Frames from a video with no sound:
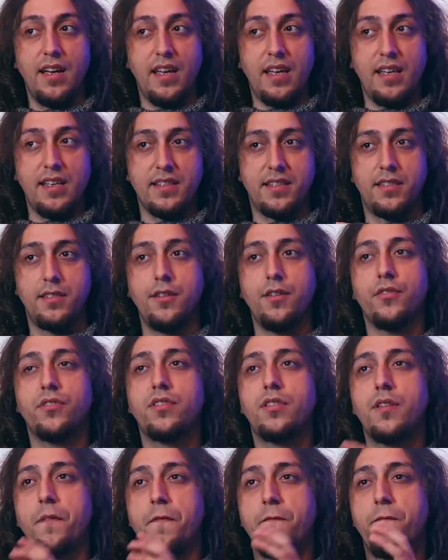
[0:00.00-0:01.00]
is not
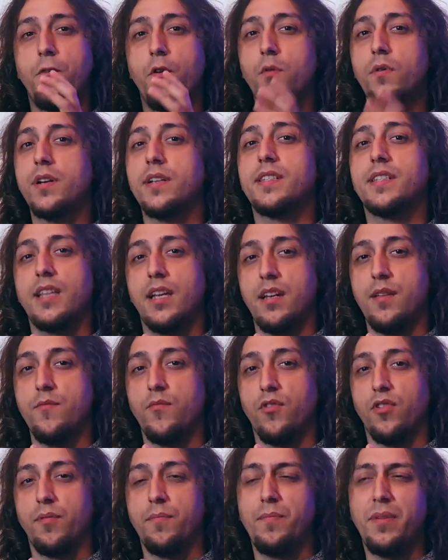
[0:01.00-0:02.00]
the focus
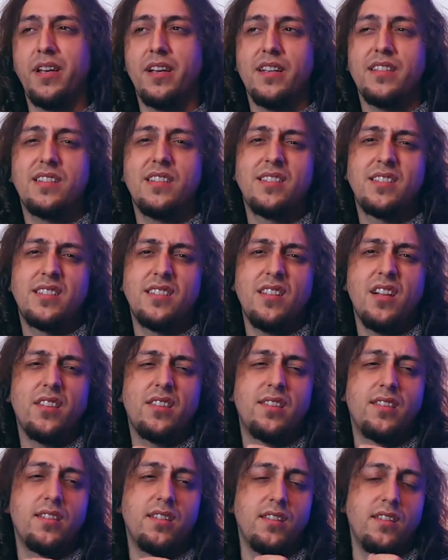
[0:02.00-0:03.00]
anymore because it's
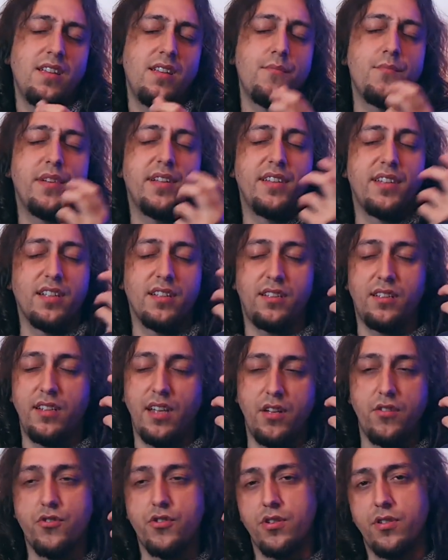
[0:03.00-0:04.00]
not immediate
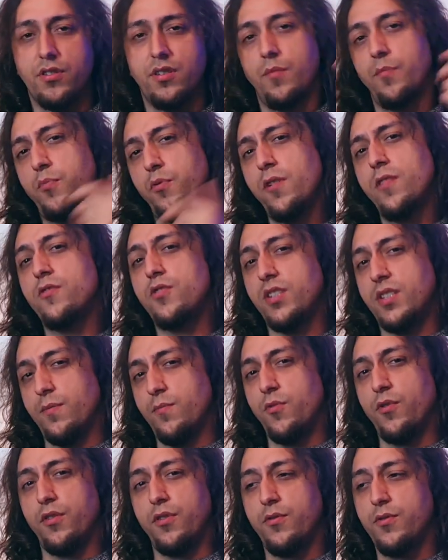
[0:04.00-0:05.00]
danger. The bridge is
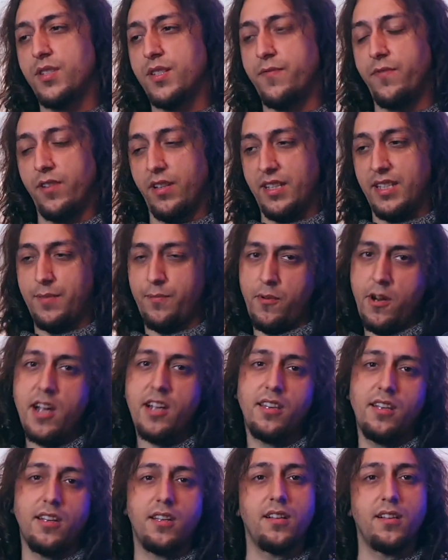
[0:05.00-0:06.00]
more useful, it's
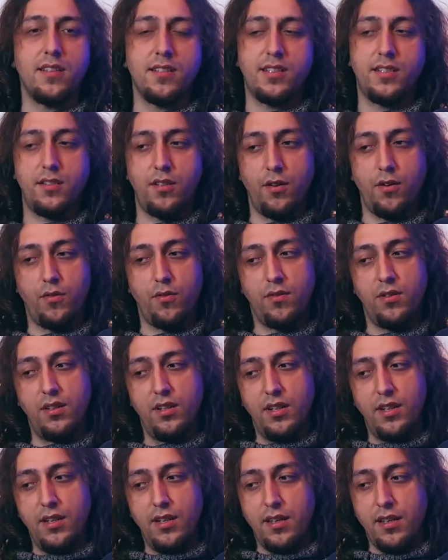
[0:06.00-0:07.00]
practical. So
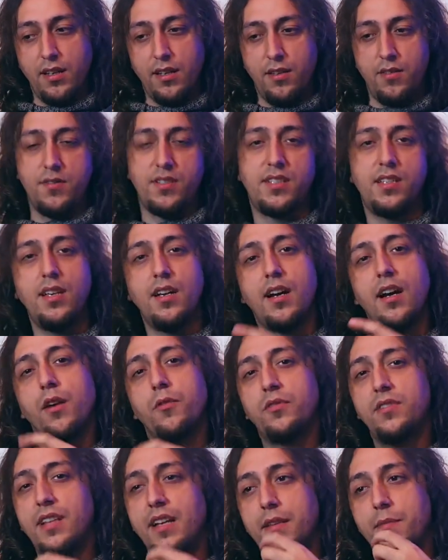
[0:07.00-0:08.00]
you see
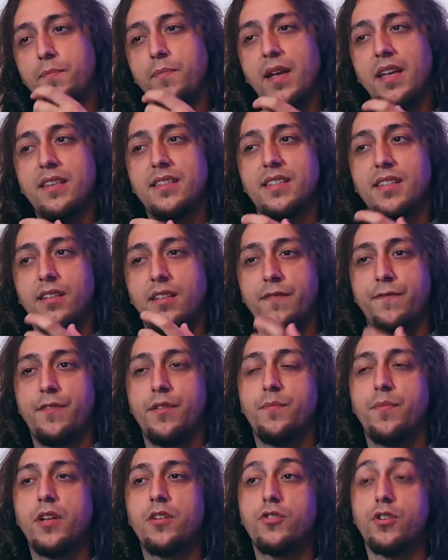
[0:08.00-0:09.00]
how that paints a
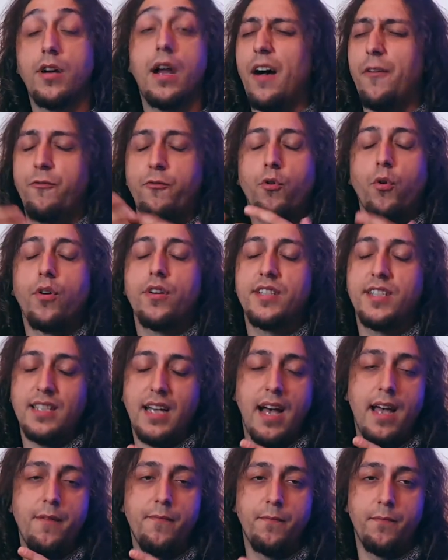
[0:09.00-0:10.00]
different picture. Of course,
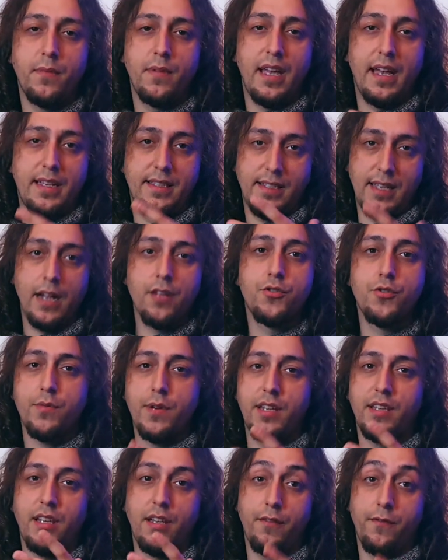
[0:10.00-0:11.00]
I'm
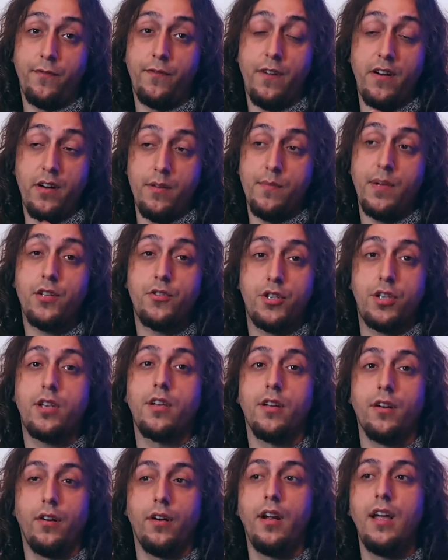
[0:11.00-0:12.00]
exaggerating very much
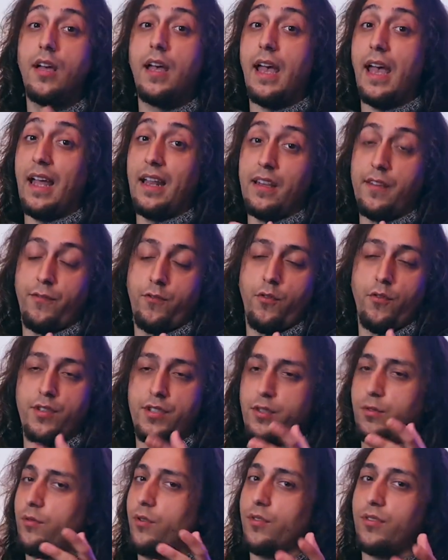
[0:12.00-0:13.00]
here, and of
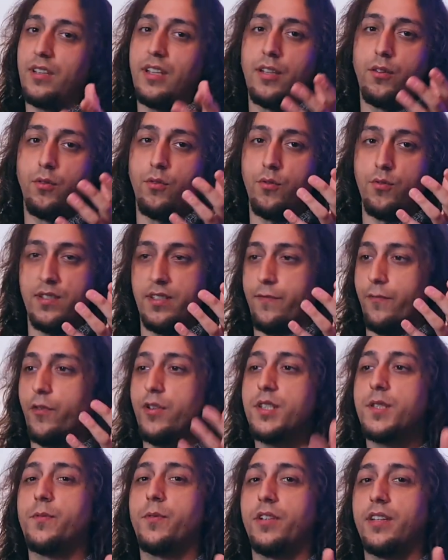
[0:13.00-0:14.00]
course, you don't need to use a
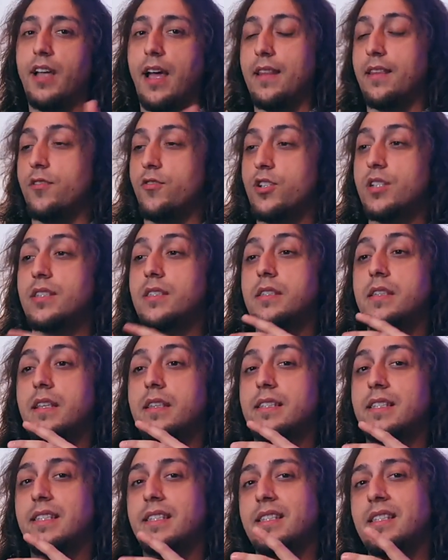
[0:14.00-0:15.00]
voice for that. It's just the
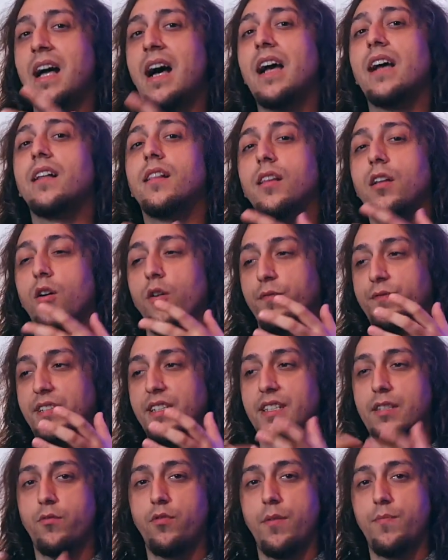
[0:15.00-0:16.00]
style of
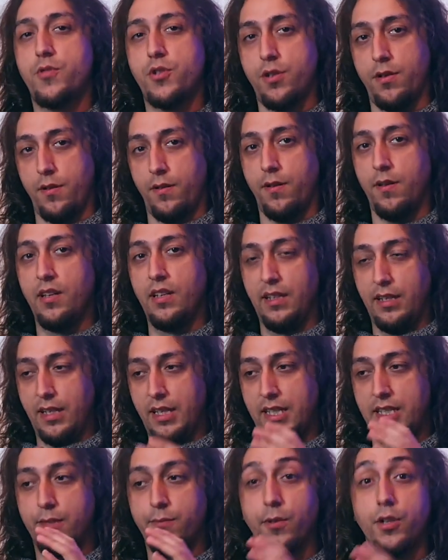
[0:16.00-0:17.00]
description
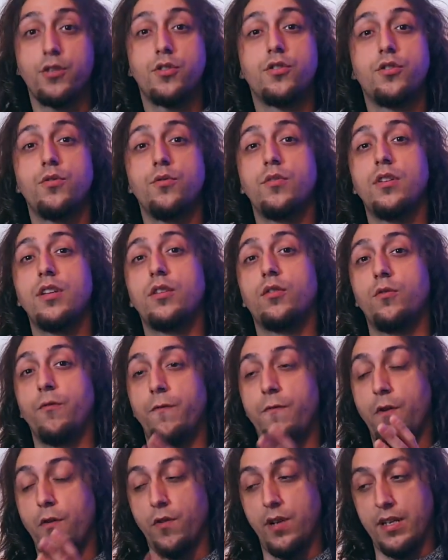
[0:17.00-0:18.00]
is what you need to
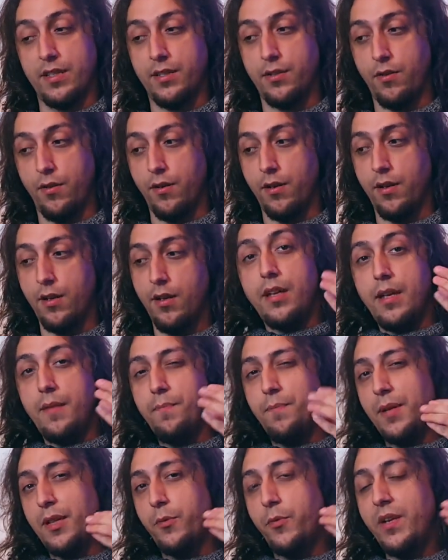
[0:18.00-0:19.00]
focus on. In
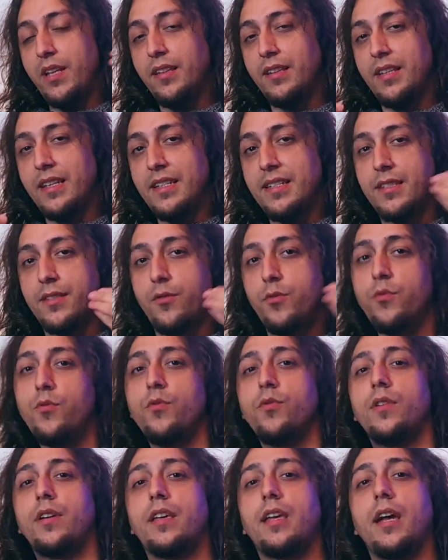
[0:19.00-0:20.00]
between these
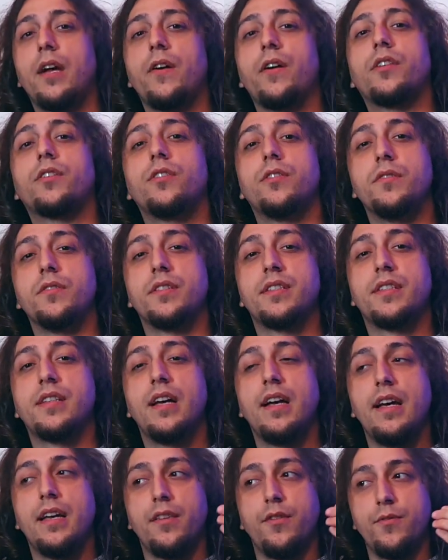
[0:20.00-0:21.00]
two characters,
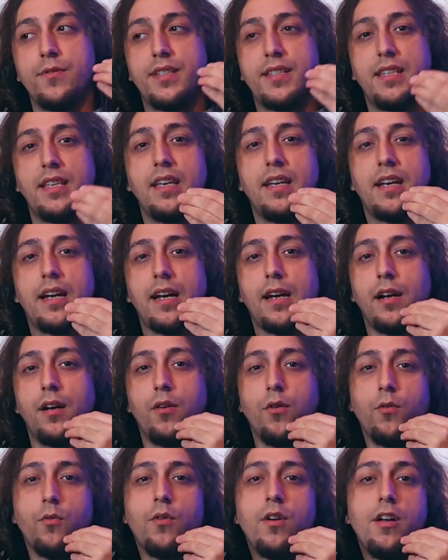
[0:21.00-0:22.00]
you see
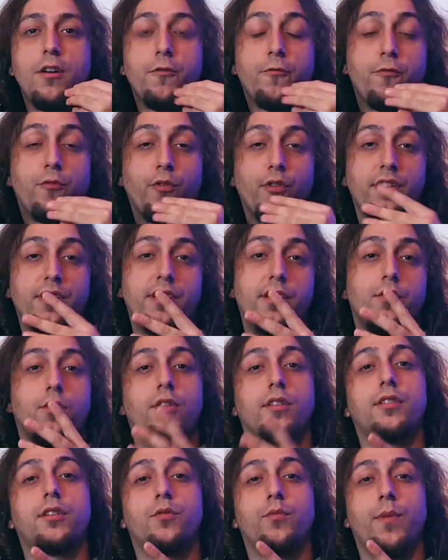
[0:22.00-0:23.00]
how for the
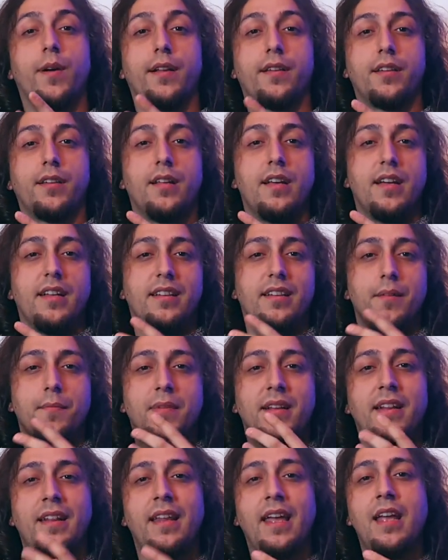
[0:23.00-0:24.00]
older one, the
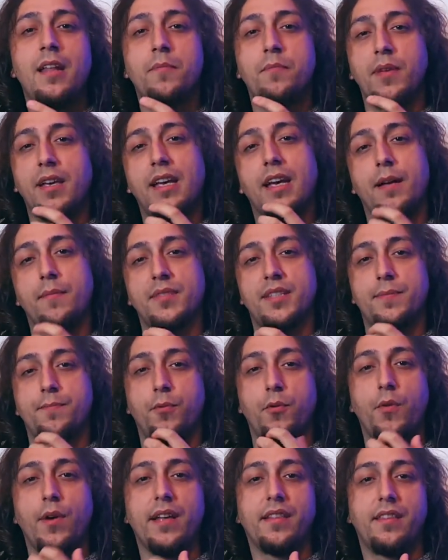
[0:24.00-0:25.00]
mundane becomes
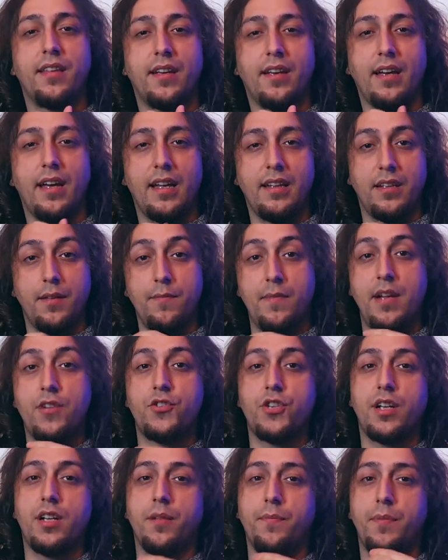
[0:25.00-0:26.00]
poetic and the
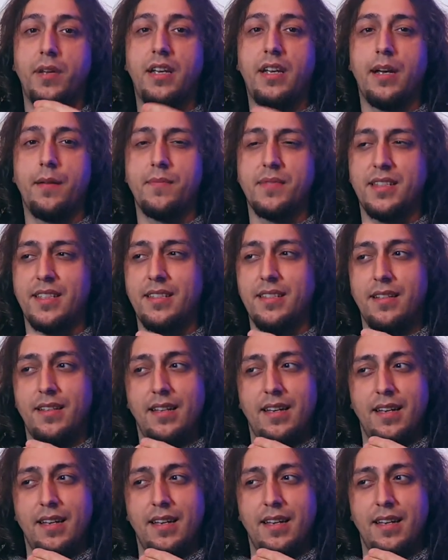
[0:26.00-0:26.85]
magical becomes